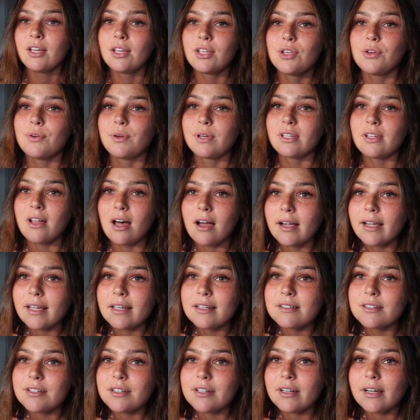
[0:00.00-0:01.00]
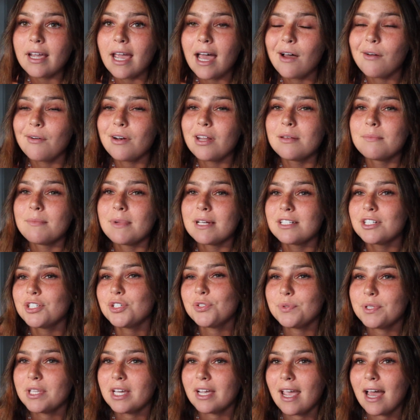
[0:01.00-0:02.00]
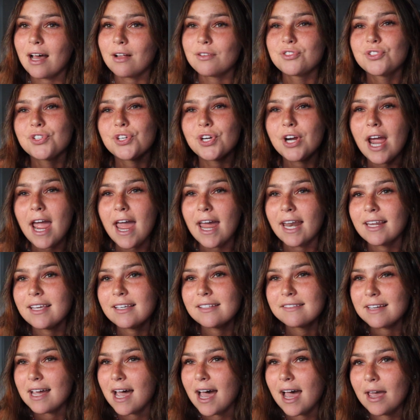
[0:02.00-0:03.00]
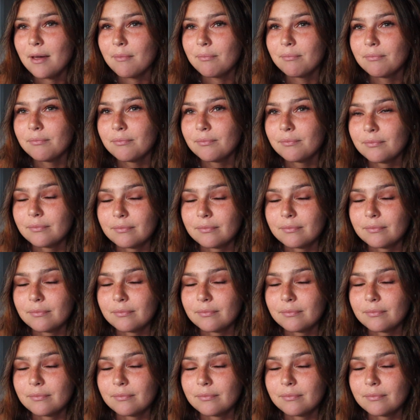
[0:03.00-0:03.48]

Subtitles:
You can log into your account and message with a counselor anytime.